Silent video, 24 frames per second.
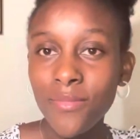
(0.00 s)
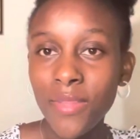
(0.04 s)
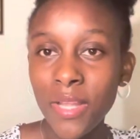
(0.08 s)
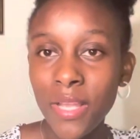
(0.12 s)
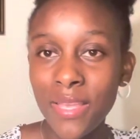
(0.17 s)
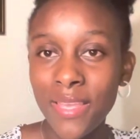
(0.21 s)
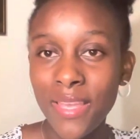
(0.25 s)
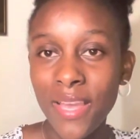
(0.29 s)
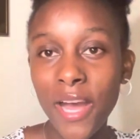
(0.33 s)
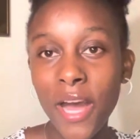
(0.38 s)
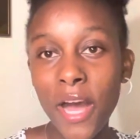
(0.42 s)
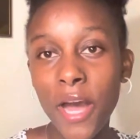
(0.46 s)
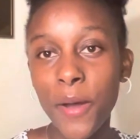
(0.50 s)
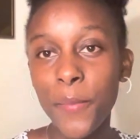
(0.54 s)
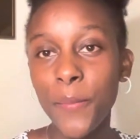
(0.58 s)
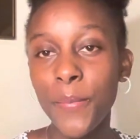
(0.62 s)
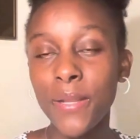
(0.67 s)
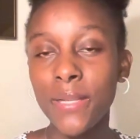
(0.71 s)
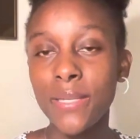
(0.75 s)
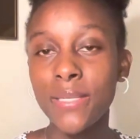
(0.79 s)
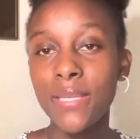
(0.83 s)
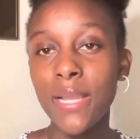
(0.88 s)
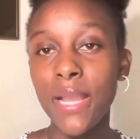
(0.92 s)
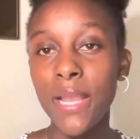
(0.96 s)
Yeah,
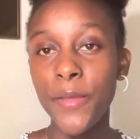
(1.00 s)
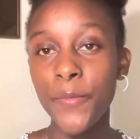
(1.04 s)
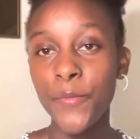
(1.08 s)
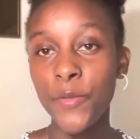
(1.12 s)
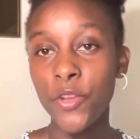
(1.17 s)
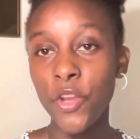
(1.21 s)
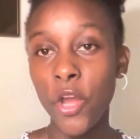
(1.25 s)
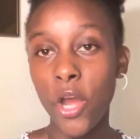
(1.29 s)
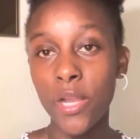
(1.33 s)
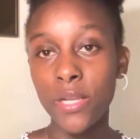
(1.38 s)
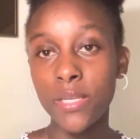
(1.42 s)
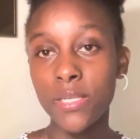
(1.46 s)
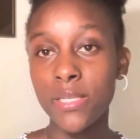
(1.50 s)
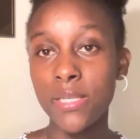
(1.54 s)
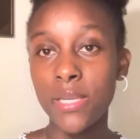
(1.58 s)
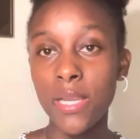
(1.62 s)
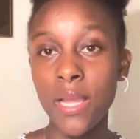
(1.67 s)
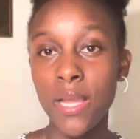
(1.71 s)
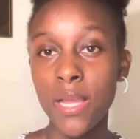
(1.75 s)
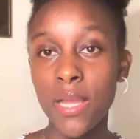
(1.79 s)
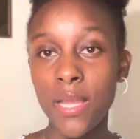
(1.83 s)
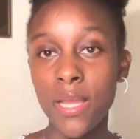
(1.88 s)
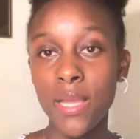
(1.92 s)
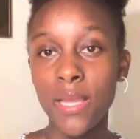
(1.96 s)
but let me not
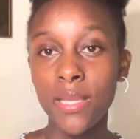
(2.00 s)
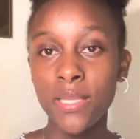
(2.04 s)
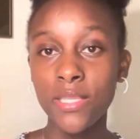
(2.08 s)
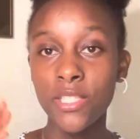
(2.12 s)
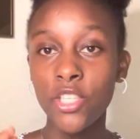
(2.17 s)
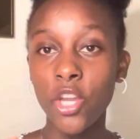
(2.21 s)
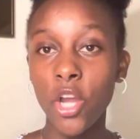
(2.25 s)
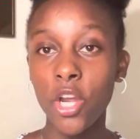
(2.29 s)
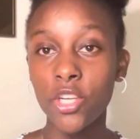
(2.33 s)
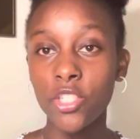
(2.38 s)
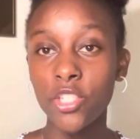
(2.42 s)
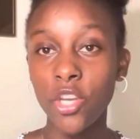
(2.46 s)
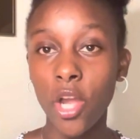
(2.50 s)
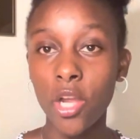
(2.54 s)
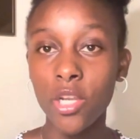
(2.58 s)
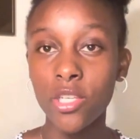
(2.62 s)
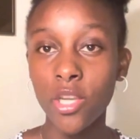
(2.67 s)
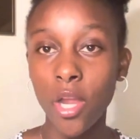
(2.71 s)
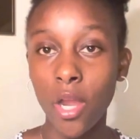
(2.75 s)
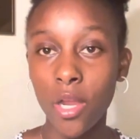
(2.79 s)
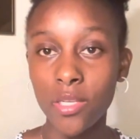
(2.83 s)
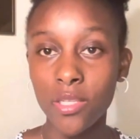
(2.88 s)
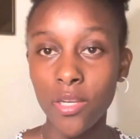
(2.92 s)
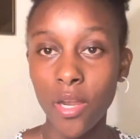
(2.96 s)
talk
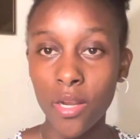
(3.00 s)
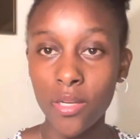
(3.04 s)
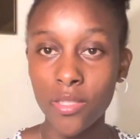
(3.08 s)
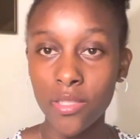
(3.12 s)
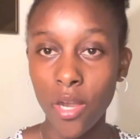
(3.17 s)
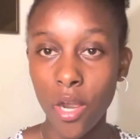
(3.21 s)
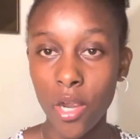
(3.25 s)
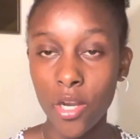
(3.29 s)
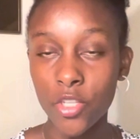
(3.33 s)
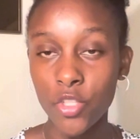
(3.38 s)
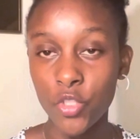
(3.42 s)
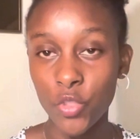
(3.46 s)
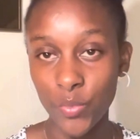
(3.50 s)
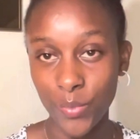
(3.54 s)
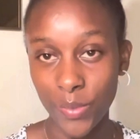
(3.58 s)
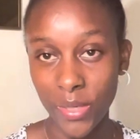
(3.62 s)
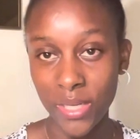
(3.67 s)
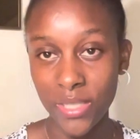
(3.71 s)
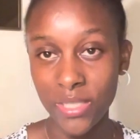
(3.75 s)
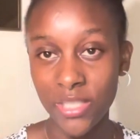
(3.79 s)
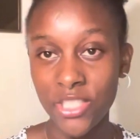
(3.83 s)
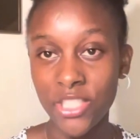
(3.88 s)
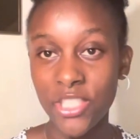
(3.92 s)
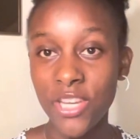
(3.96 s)
too
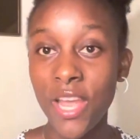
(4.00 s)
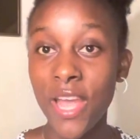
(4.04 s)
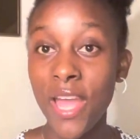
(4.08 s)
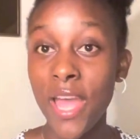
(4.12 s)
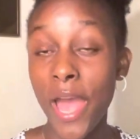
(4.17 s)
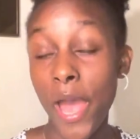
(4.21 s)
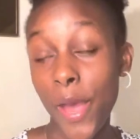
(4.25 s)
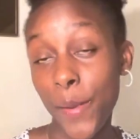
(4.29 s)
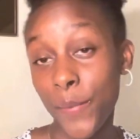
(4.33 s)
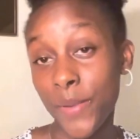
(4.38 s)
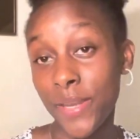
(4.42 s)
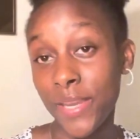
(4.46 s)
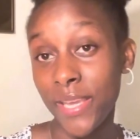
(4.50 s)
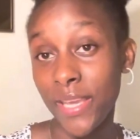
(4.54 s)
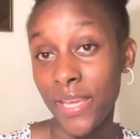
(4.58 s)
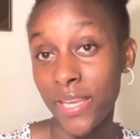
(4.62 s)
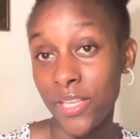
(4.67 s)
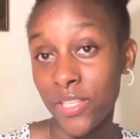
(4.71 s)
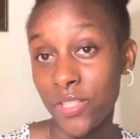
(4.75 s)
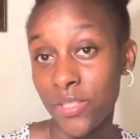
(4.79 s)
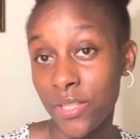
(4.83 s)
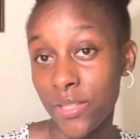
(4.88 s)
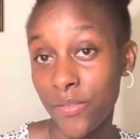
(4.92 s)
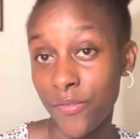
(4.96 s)
much. I'm gonna get
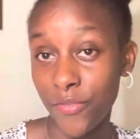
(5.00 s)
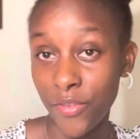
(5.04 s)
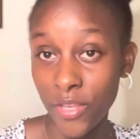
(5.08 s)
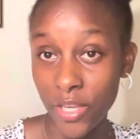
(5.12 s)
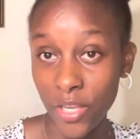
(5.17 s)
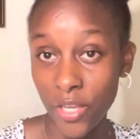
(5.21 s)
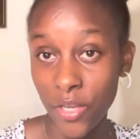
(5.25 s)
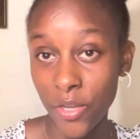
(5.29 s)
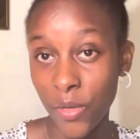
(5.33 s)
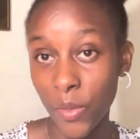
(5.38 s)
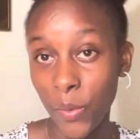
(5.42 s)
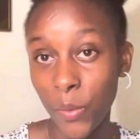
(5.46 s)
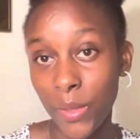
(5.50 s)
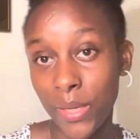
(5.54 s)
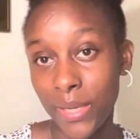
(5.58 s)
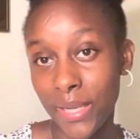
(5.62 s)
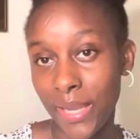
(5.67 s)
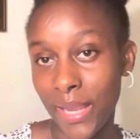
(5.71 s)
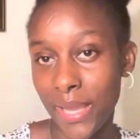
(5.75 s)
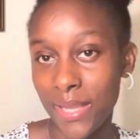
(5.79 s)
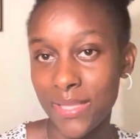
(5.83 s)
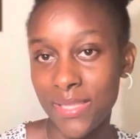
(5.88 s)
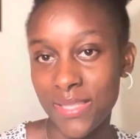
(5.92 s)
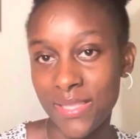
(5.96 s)
into the video.
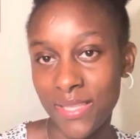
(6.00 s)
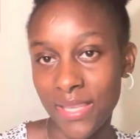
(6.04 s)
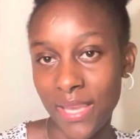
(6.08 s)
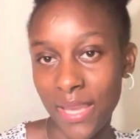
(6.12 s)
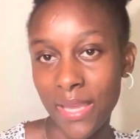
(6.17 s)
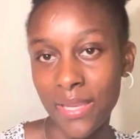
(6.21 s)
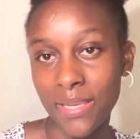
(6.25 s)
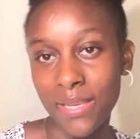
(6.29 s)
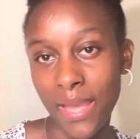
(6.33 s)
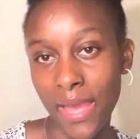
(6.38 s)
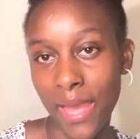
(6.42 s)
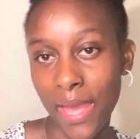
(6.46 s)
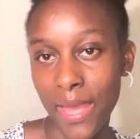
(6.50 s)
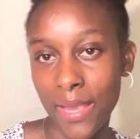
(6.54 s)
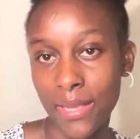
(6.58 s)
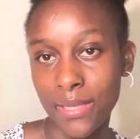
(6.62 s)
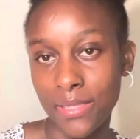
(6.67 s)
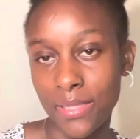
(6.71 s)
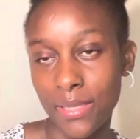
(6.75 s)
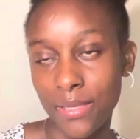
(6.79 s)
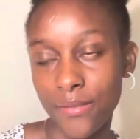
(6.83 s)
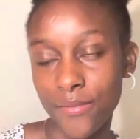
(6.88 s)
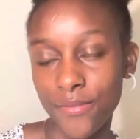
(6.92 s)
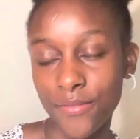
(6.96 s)
Let's get
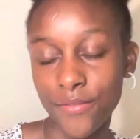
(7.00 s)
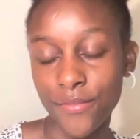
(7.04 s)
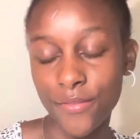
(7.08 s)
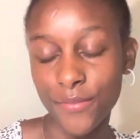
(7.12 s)
active.